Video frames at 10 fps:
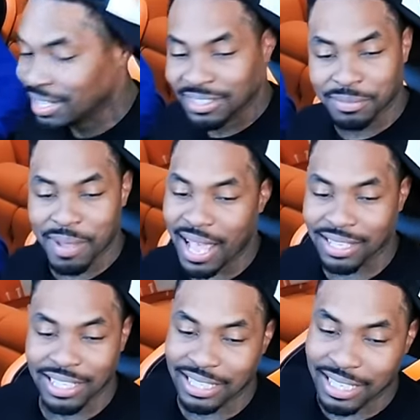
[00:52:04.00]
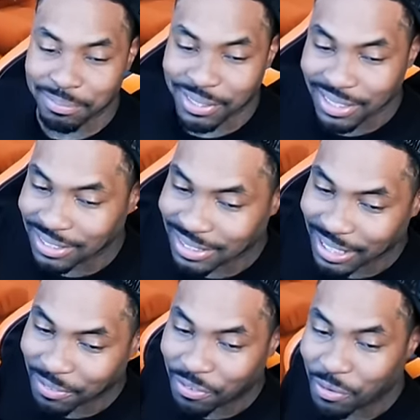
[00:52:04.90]
Smac look up to this
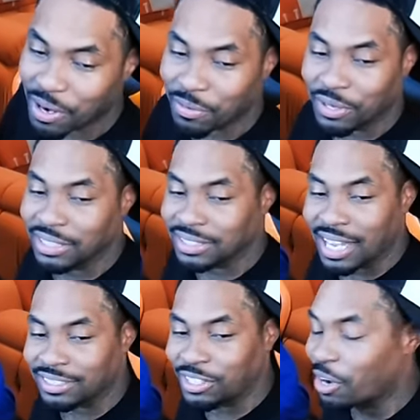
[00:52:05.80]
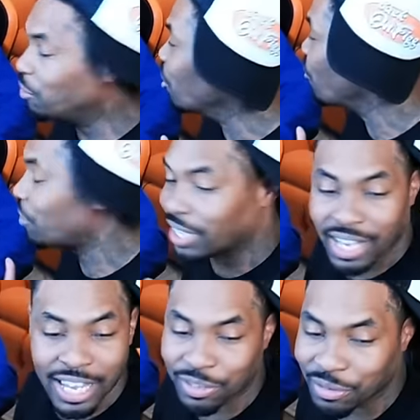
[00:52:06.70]
nigga for what reason I don't know. For the
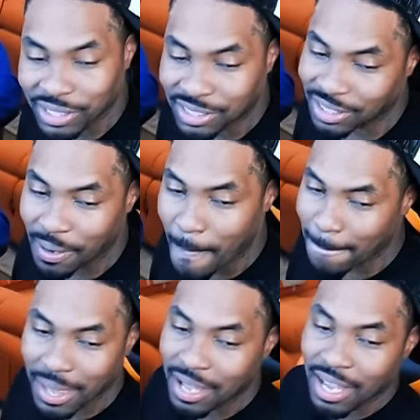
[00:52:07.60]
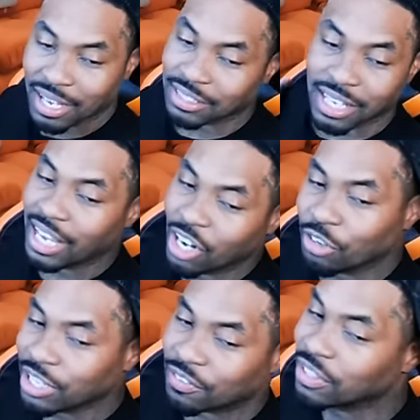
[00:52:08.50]
ignorant shit, cause he
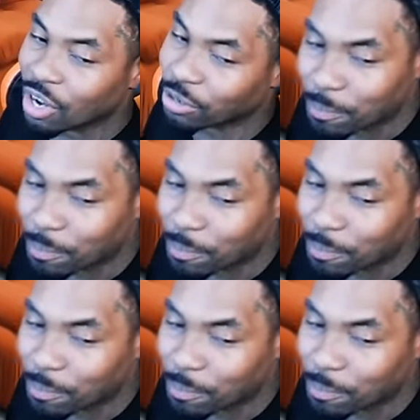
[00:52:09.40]
don't even know the